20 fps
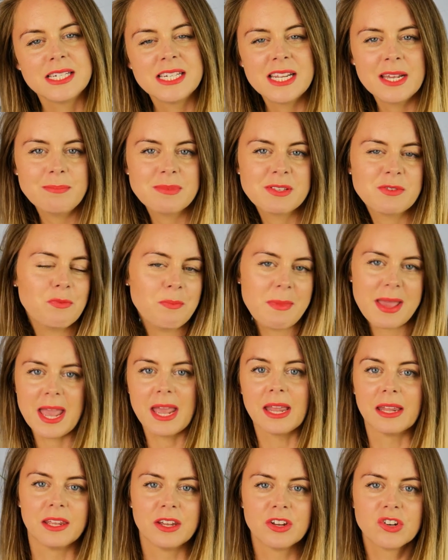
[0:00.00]
Tips from
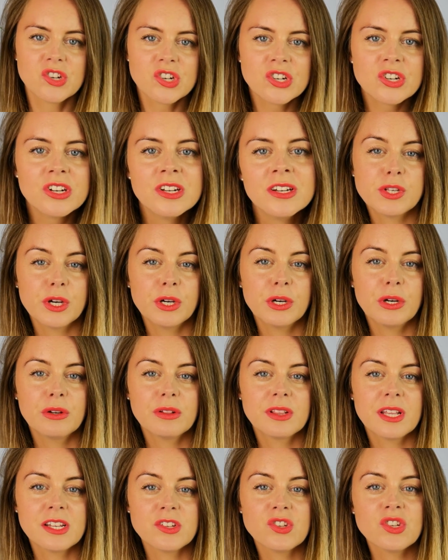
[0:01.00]
Irish.
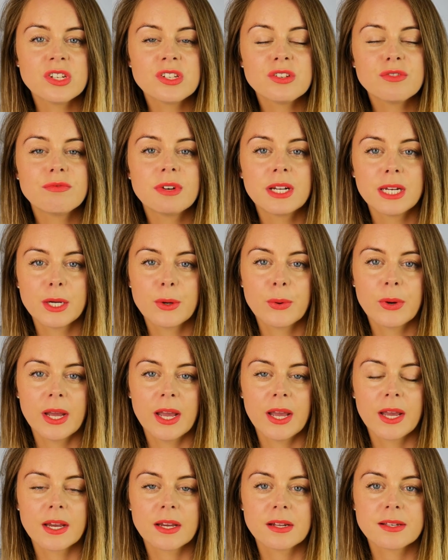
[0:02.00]
So that's just a really
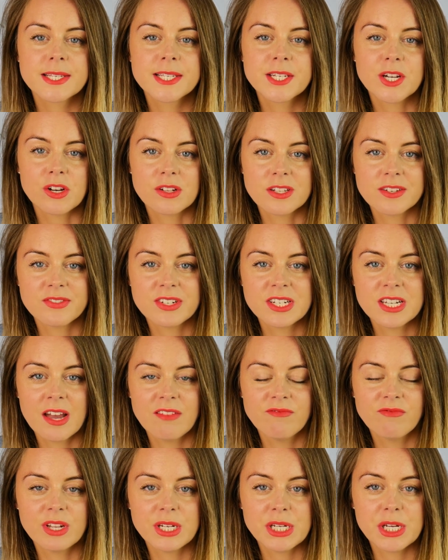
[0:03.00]
quick starter for
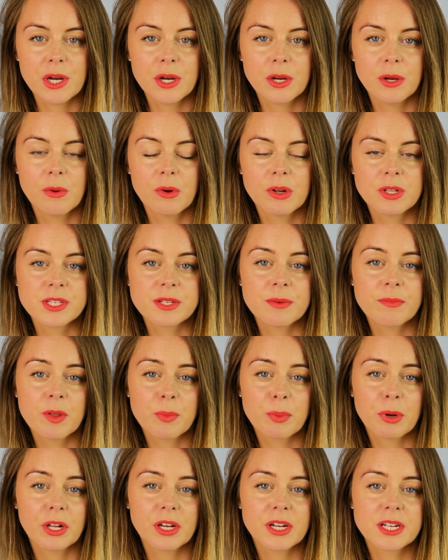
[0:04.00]
10 video on some of
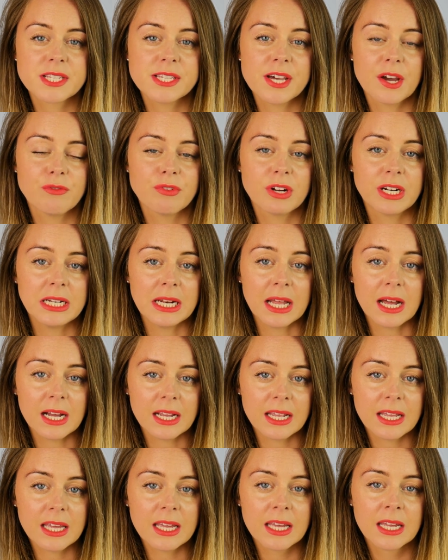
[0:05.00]
the products that I really
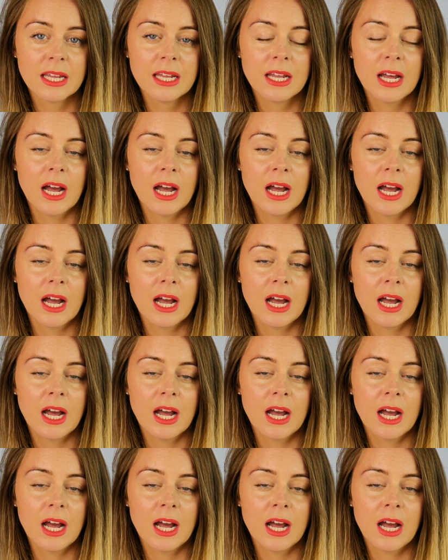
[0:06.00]
like